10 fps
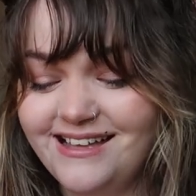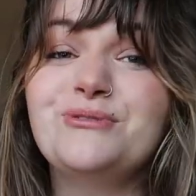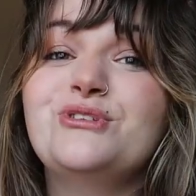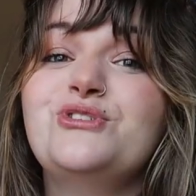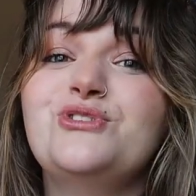
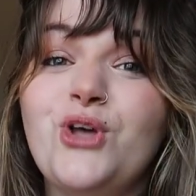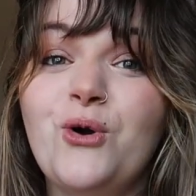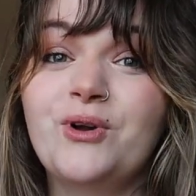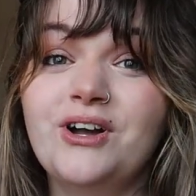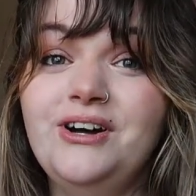This was
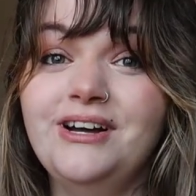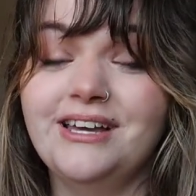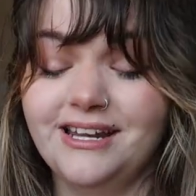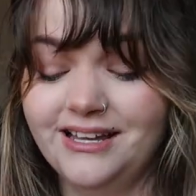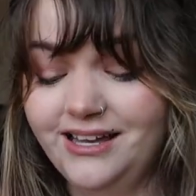so
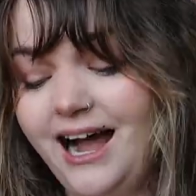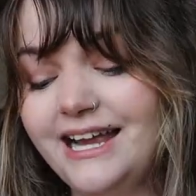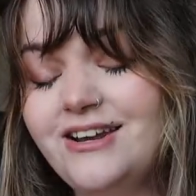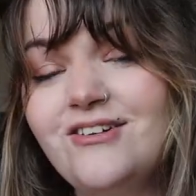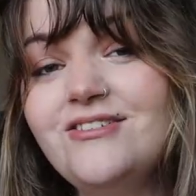good.
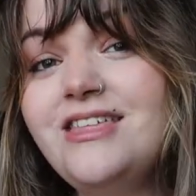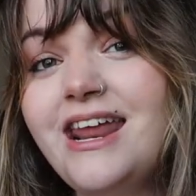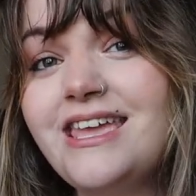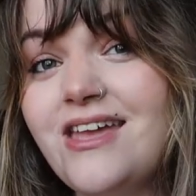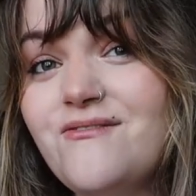I know that
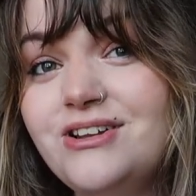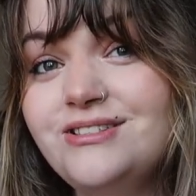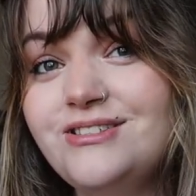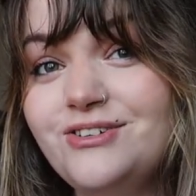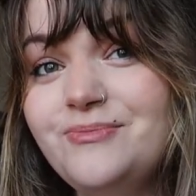I gave it a
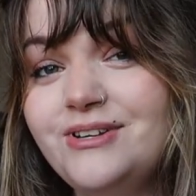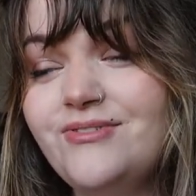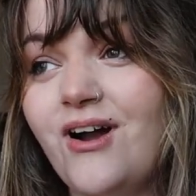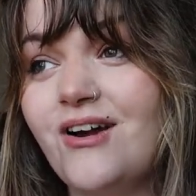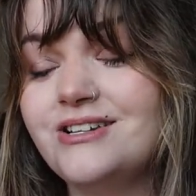little bit
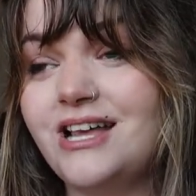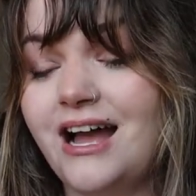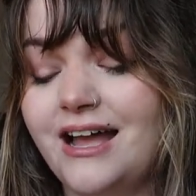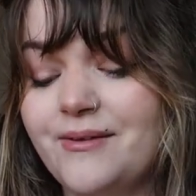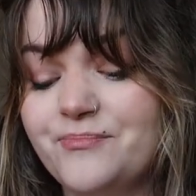of a hard
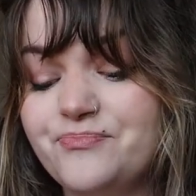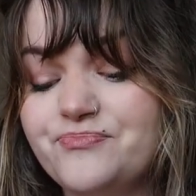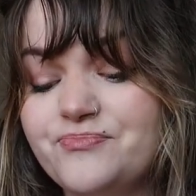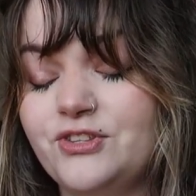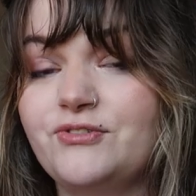time
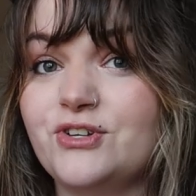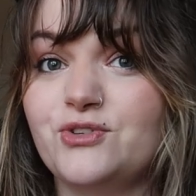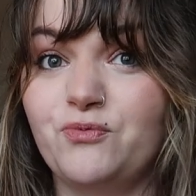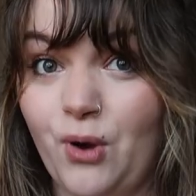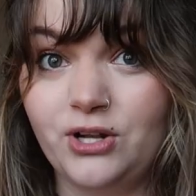for the
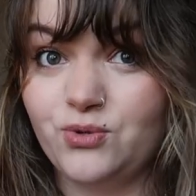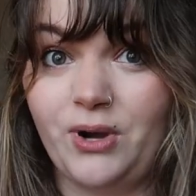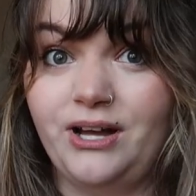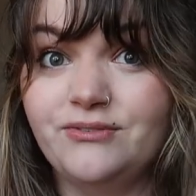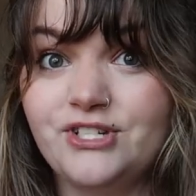first
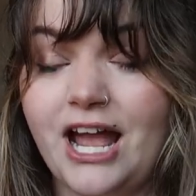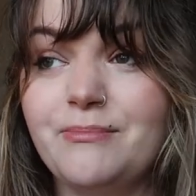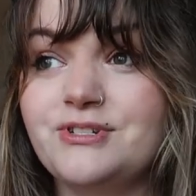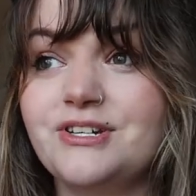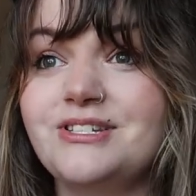12
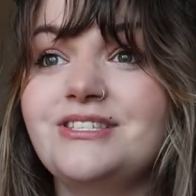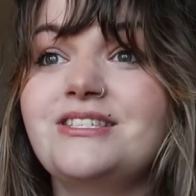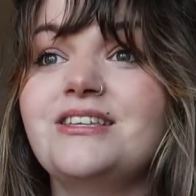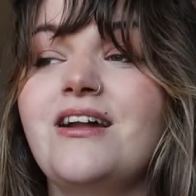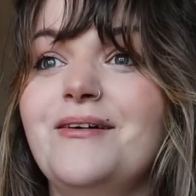
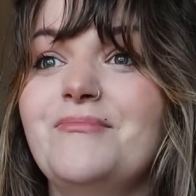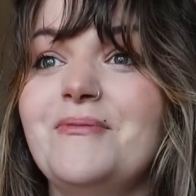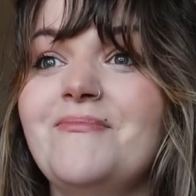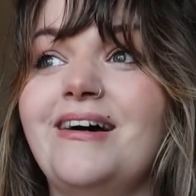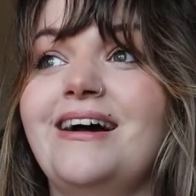chapters,
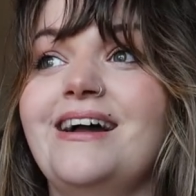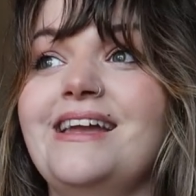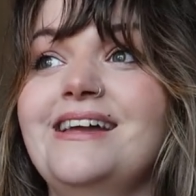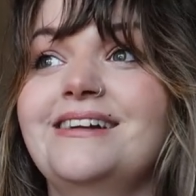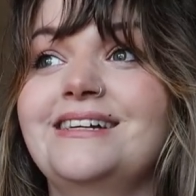but
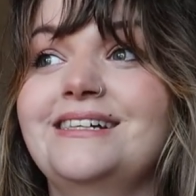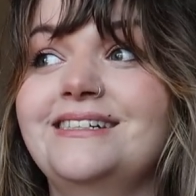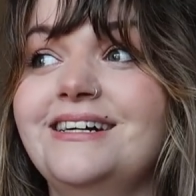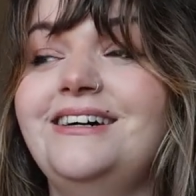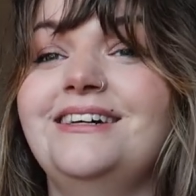my
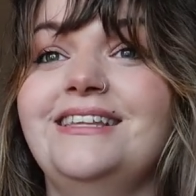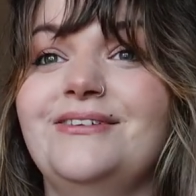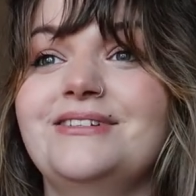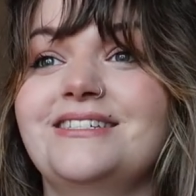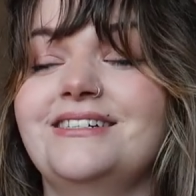god,
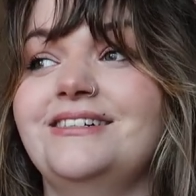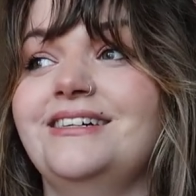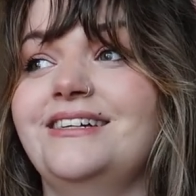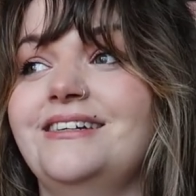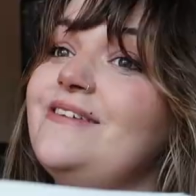that was
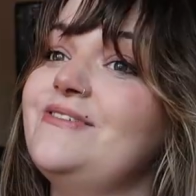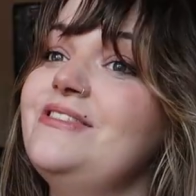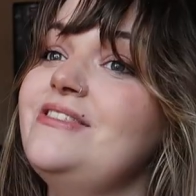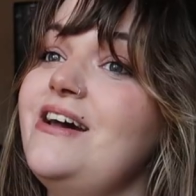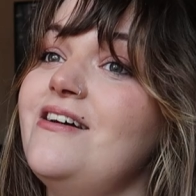good.
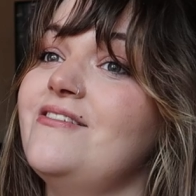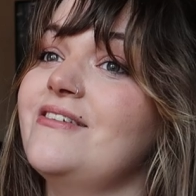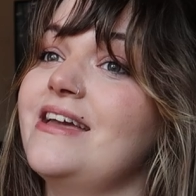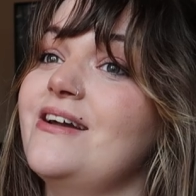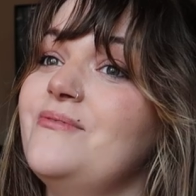Even
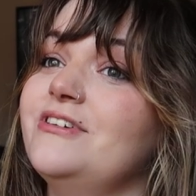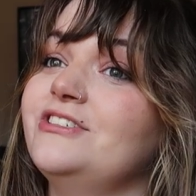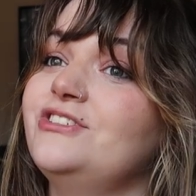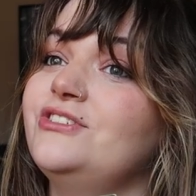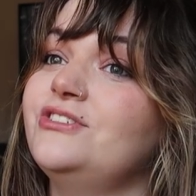though it
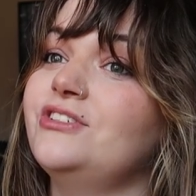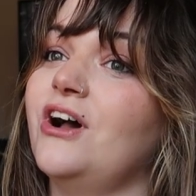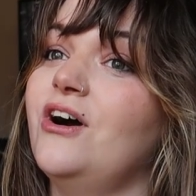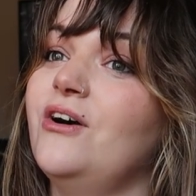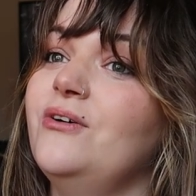was
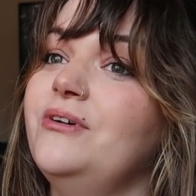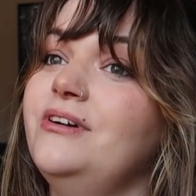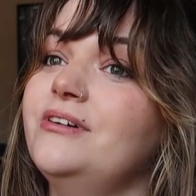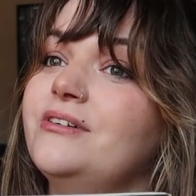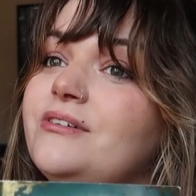so